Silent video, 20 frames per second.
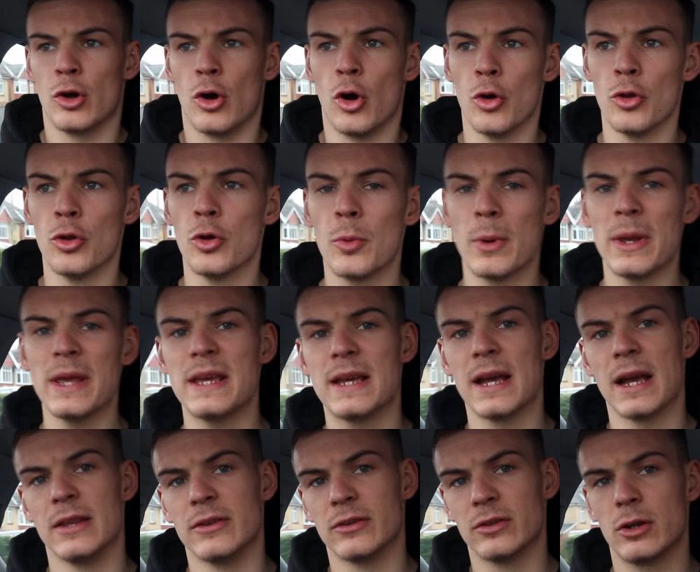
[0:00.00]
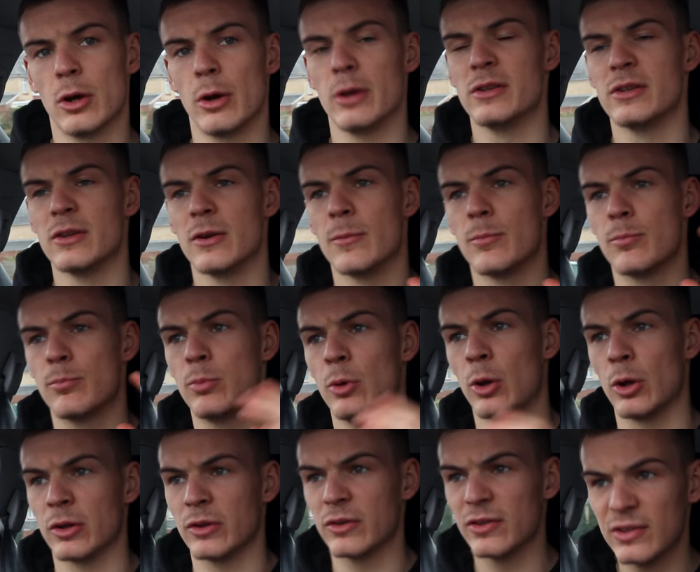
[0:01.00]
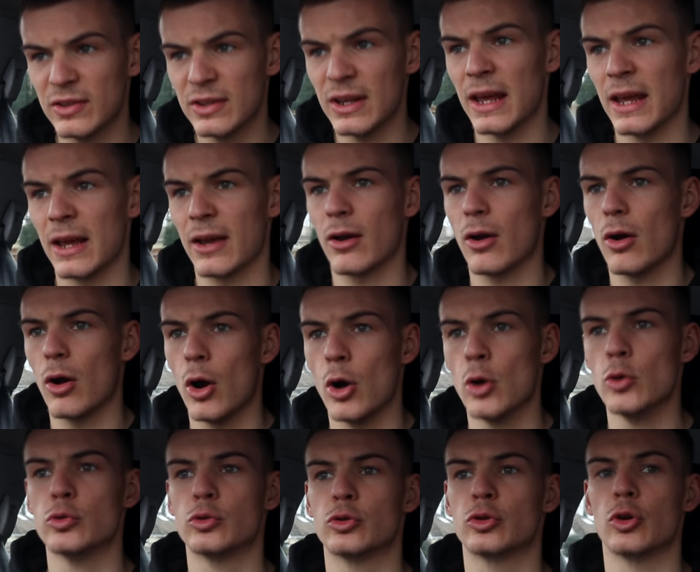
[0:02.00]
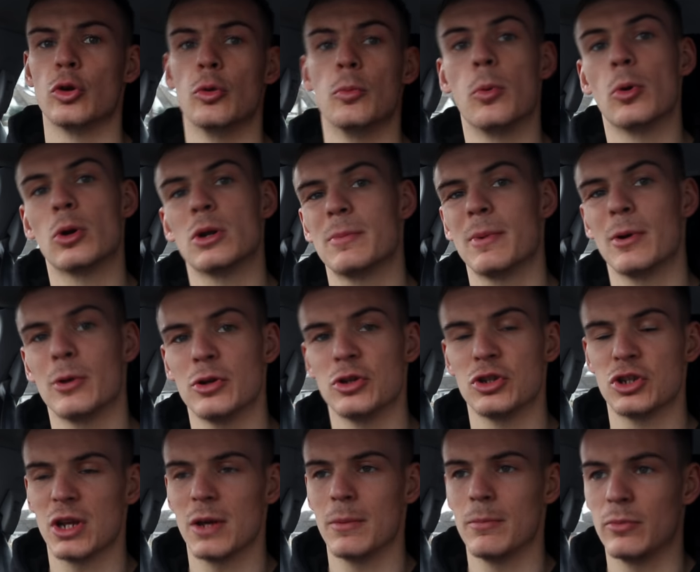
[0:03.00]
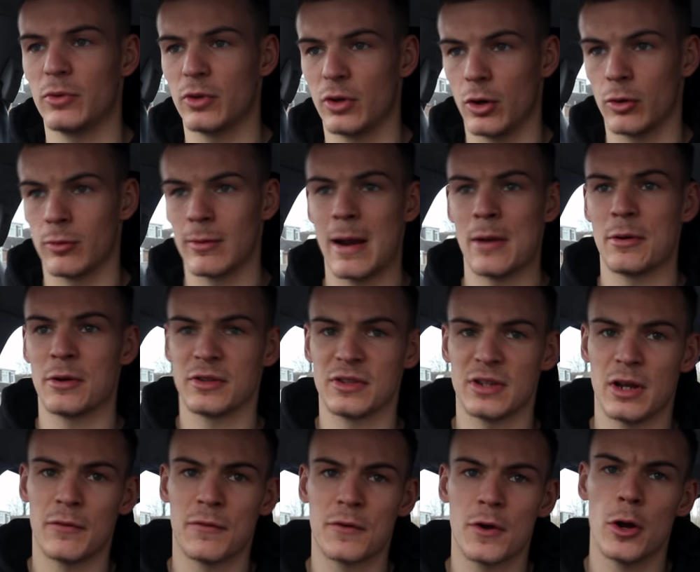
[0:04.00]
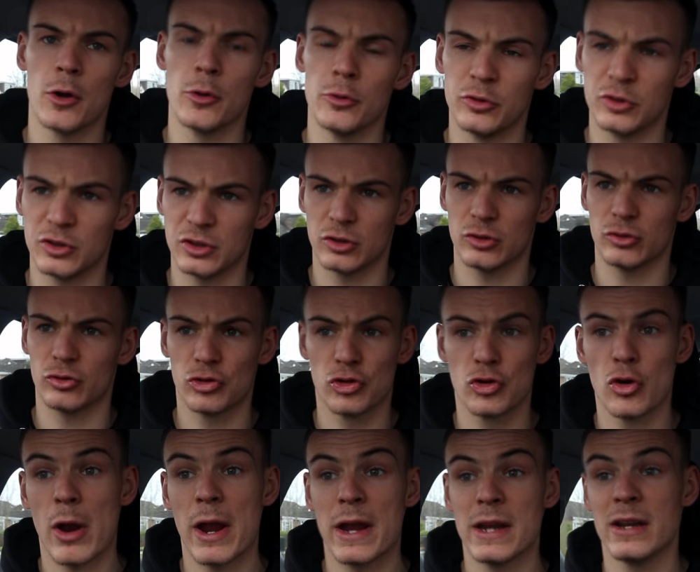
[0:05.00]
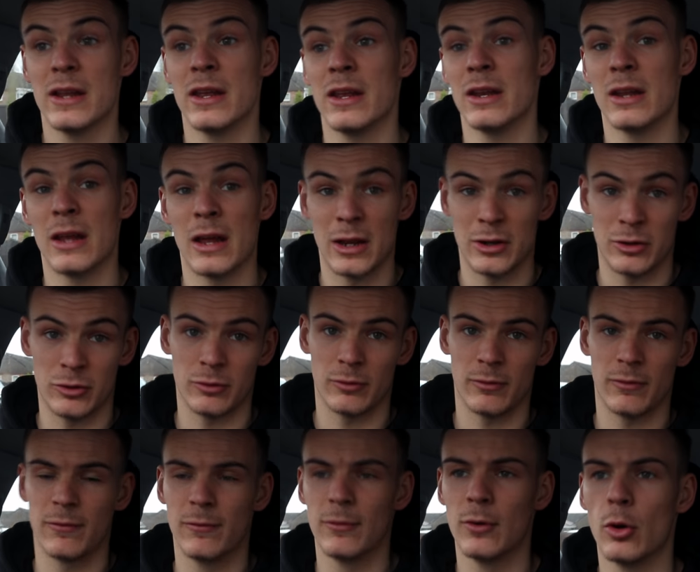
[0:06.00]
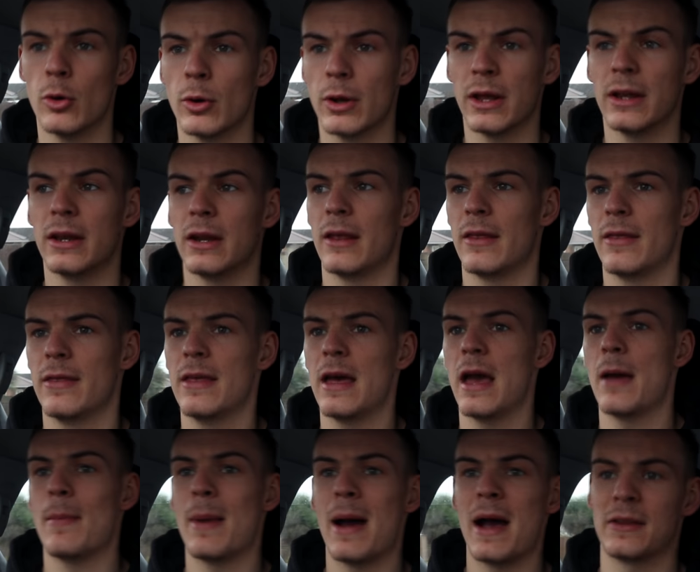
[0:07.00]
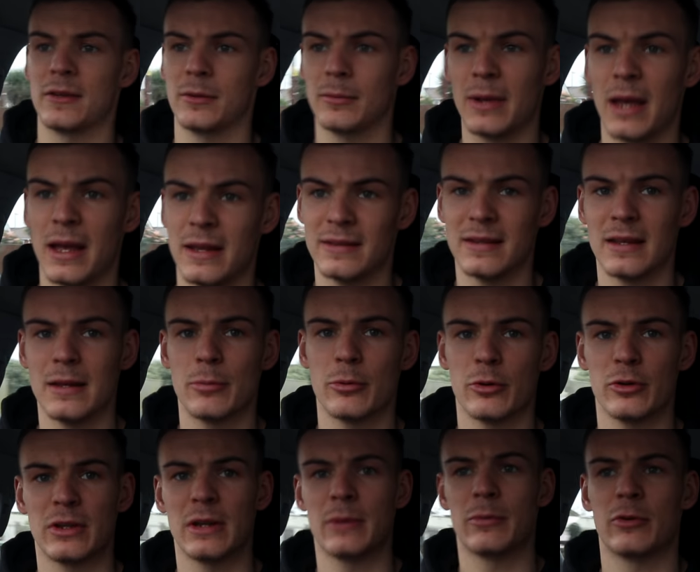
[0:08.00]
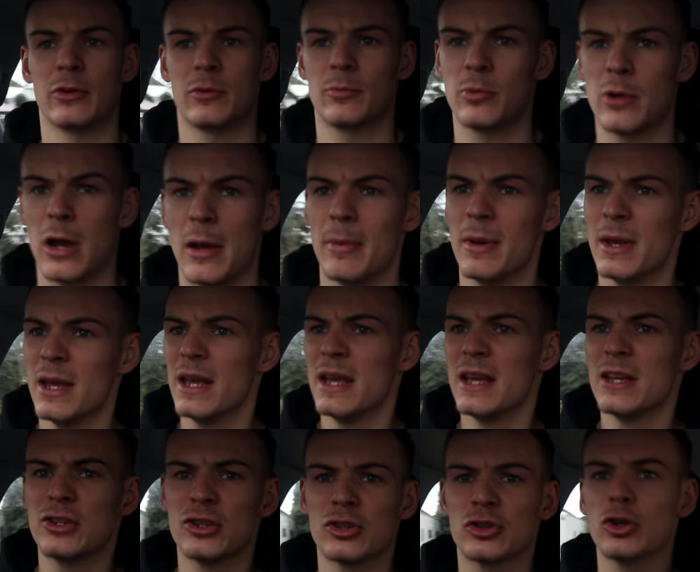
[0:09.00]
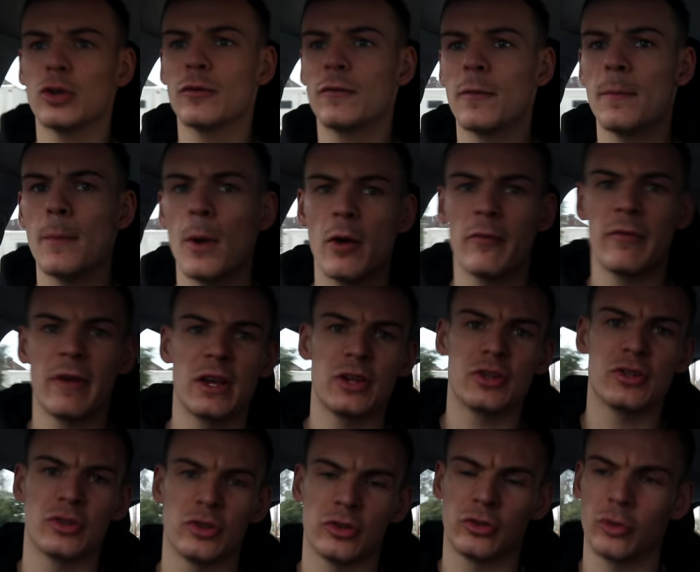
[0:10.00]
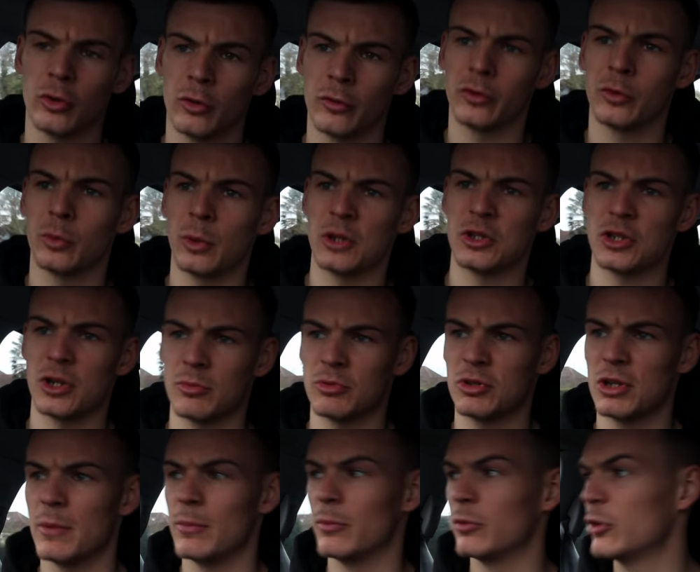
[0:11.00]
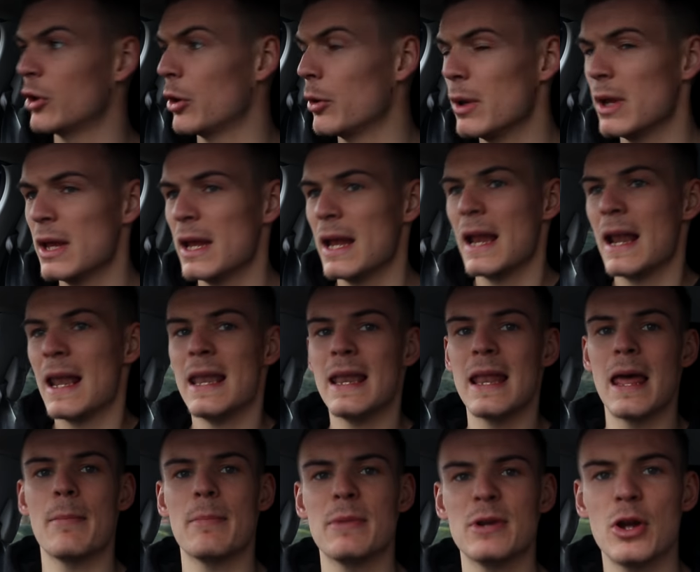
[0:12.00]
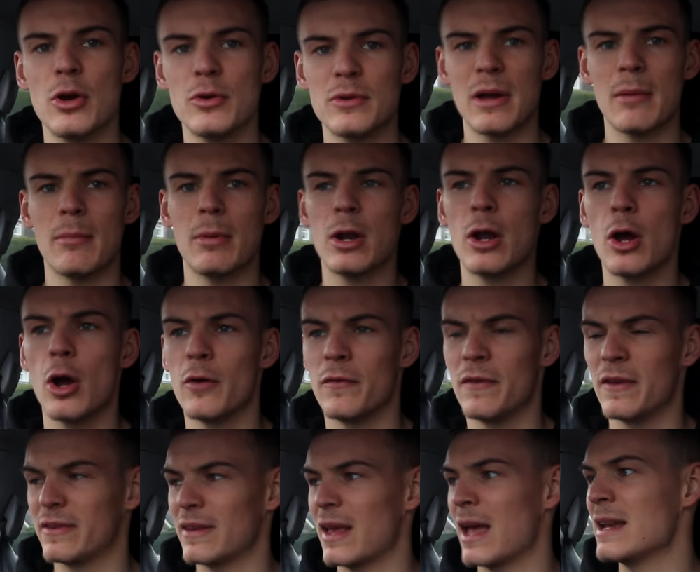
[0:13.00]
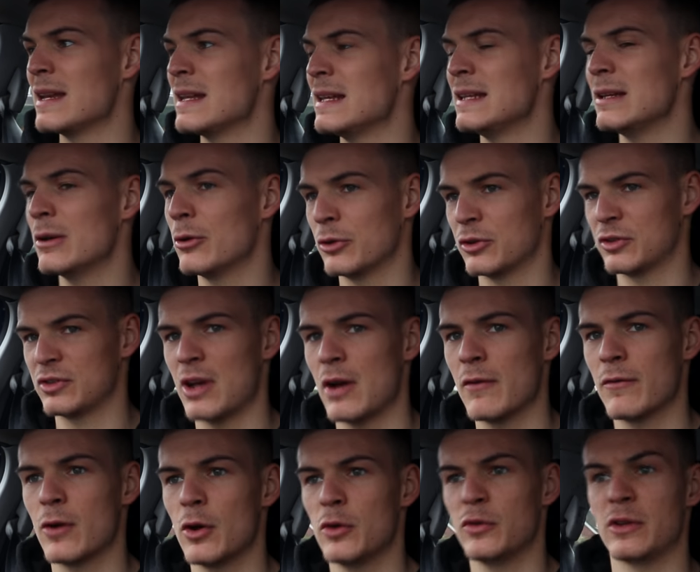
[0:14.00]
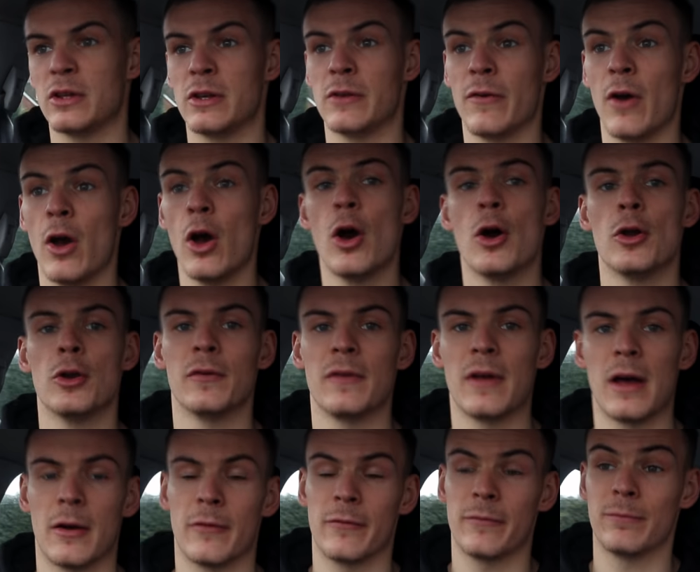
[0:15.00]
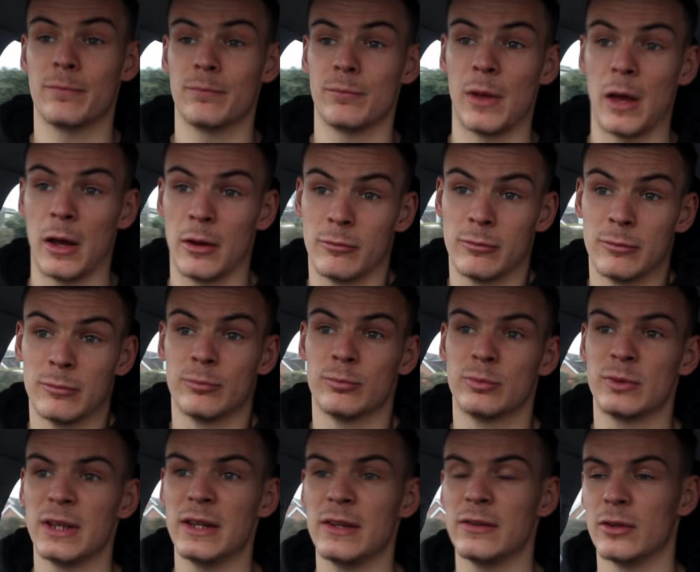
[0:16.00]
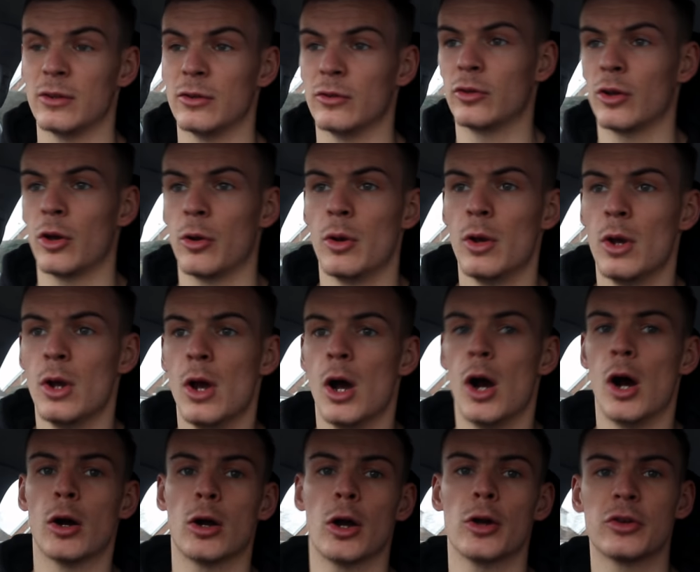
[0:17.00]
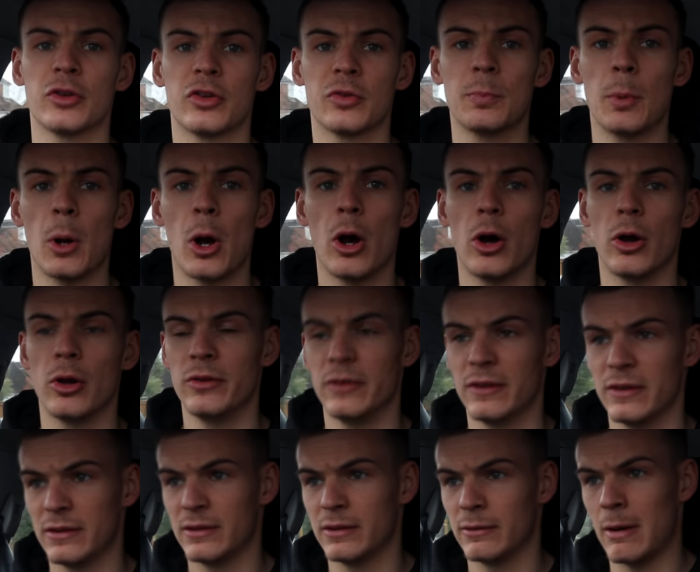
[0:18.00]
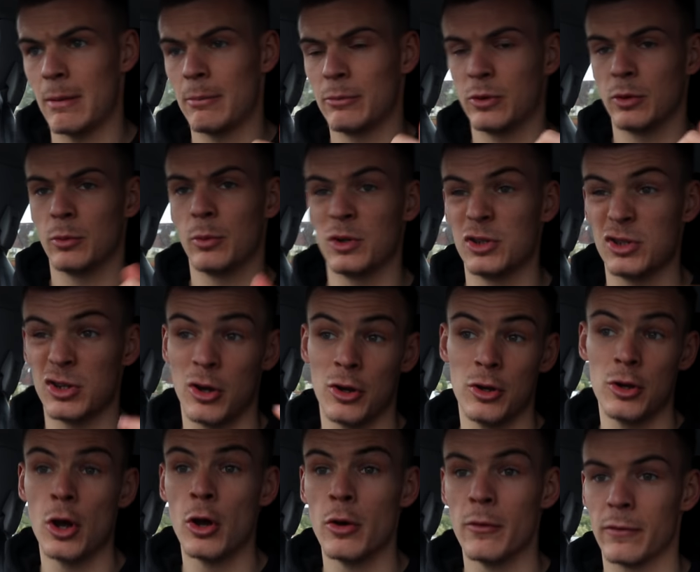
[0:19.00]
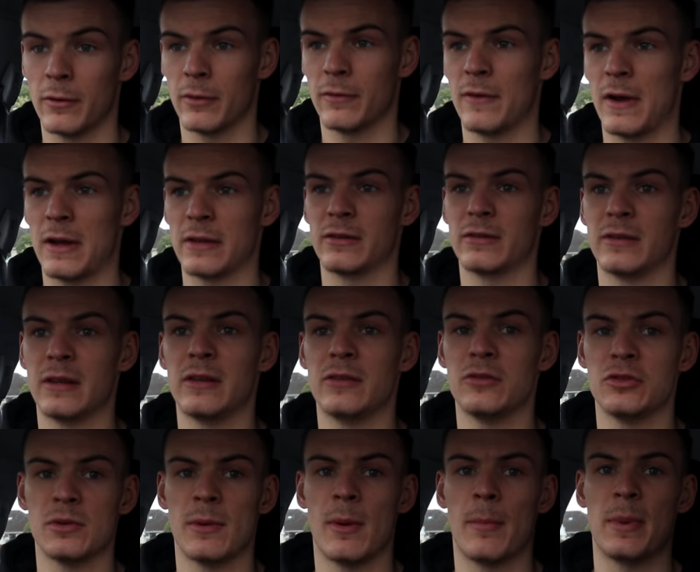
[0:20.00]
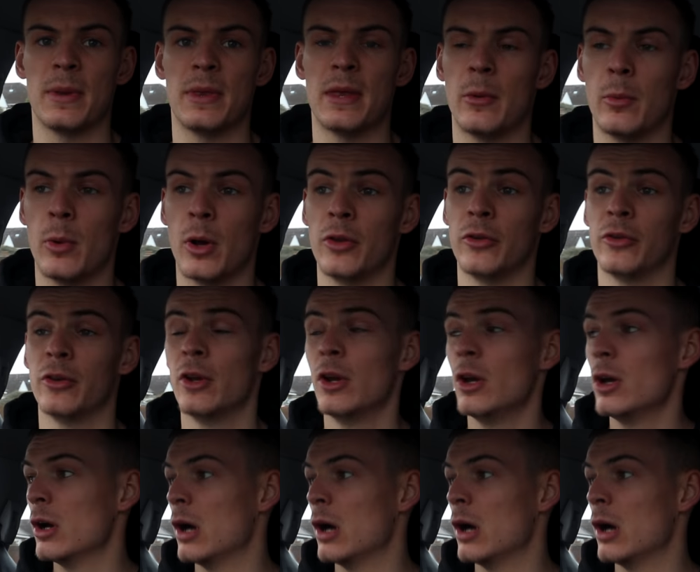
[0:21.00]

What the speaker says: on the weekends going to like sick old school bodybuilding gyms around the South Coast, training and vlogging them as I'm getting deeper and deeper into prep. It's just good for motivation to sort of switch up gyms. So let me know down below if there's any on the South Coast that you've heard of that are decent. So I'll go to Spartans in Southampton, which I know for a fact is a decent gym. I've been there once.